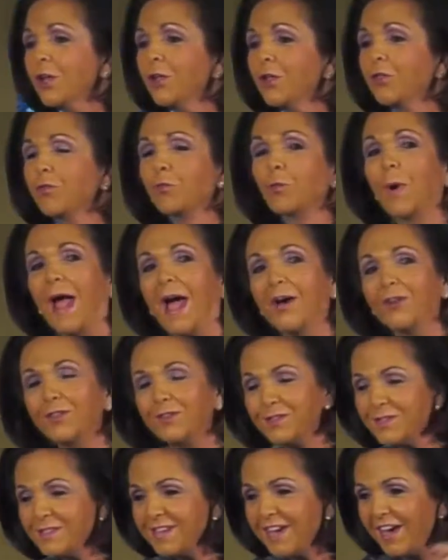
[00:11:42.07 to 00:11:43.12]
throughout
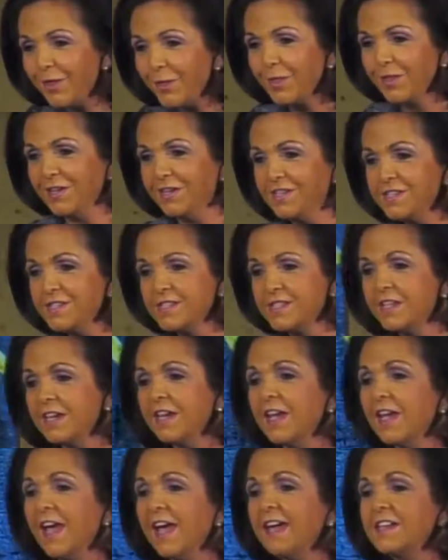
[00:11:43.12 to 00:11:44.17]
the Southeast,
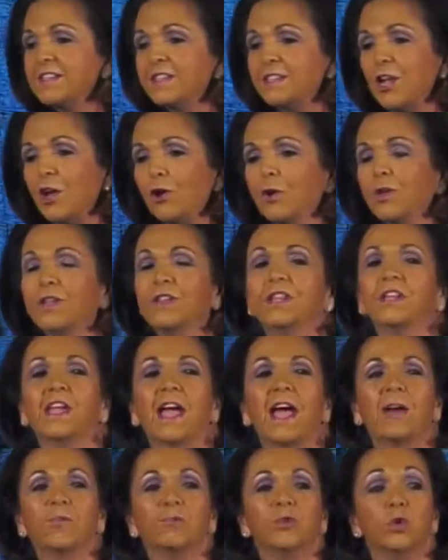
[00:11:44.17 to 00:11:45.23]
has noted the
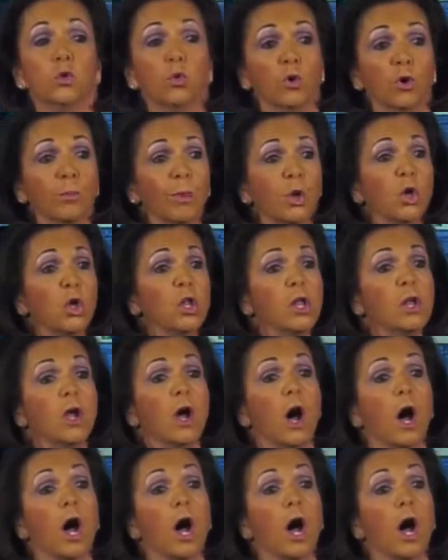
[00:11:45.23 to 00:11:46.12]
abnormal,